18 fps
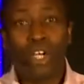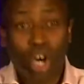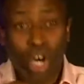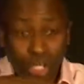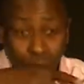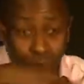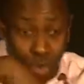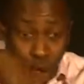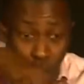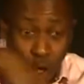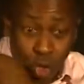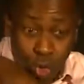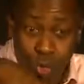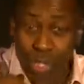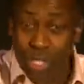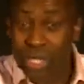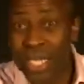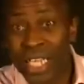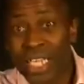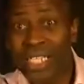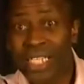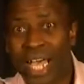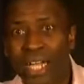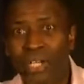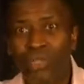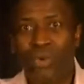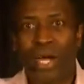God wrote with
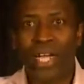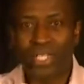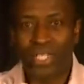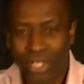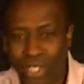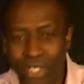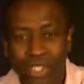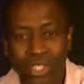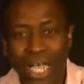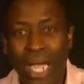his handwriting on